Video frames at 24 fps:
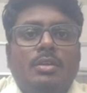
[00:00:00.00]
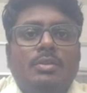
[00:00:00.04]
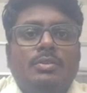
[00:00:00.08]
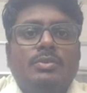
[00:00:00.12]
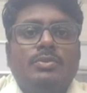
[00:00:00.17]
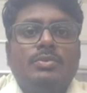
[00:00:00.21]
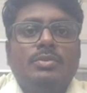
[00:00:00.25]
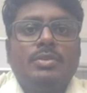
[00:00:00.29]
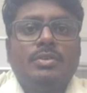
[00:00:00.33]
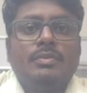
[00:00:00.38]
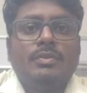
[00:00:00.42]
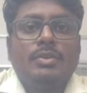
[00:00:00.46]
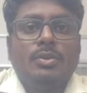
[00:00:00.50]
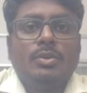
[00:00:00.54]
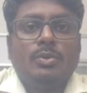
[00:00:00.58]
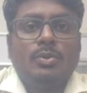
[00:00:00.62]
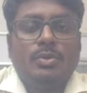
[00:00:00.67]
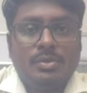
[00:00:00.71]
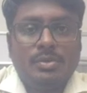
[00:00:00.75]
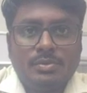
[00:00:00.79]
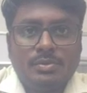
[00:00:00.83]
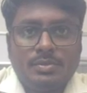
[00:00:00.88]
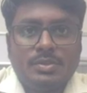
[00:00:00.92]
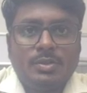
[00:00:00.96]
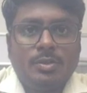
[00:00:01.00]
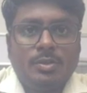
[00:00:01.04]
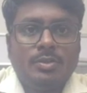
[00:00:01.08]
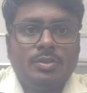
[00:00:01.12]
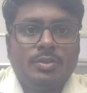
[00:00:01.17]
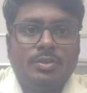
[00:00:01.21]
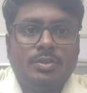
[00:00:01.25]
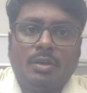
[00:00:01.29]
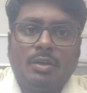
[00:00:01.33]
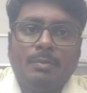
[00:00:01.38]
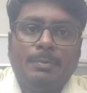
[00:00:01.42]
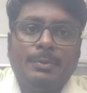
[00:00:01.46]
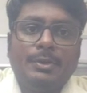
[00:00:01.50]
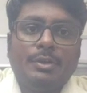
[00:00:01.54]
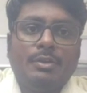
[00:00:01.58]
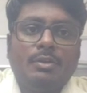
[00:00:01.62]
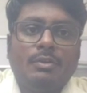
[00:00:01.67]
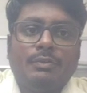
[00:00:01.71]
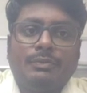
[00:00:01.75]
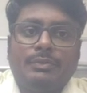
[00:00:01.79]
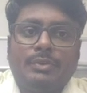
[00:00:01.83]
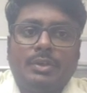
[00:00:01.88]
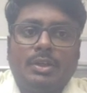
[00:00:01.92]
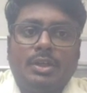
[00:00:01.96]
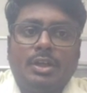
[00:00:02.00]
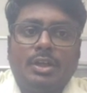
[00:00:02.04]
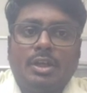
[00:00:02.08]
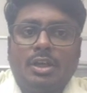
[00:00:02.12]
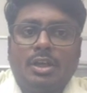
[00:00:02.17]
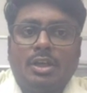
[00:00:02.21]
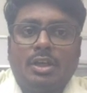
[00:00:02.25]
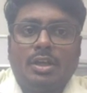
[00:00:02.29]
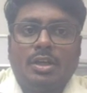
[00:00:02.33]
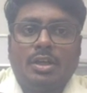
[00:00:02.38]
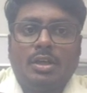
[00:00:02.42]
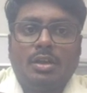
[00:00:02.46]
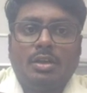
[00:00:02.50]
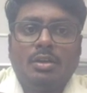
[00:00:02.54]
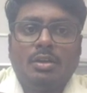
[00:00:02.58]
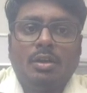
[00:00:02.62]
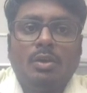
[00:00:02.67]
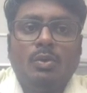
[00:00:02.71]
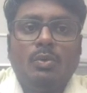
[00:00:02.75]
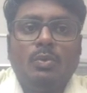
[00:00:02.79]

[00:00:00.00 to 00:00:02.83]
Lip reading: Today we are going to see the topic of how